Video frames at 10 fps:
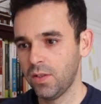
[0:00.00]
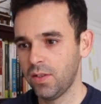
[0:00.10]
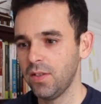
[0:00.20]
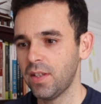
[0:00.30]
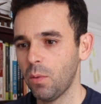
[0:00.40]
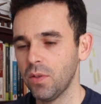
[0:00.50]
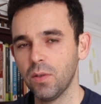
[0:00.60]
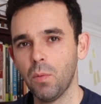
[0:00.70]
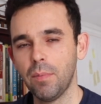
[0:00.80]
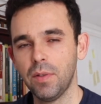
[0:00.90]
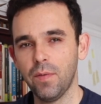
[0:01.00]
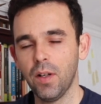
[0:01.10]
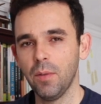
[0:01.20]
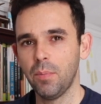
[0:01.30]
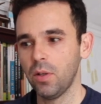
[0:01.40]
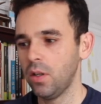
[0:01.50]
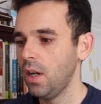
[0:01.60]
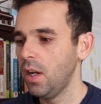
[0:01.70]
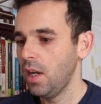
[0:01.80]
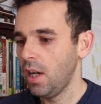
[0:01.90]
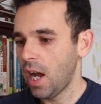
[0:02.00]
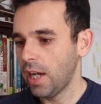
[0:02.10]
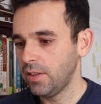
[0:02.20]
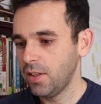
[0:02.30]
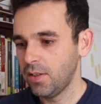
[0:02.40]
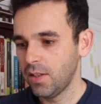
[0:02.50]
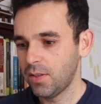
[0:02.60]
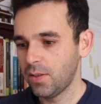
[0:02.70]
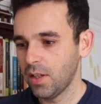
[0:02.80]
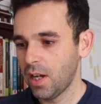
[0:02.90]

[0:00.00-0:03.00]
since I was a web developer, I did this.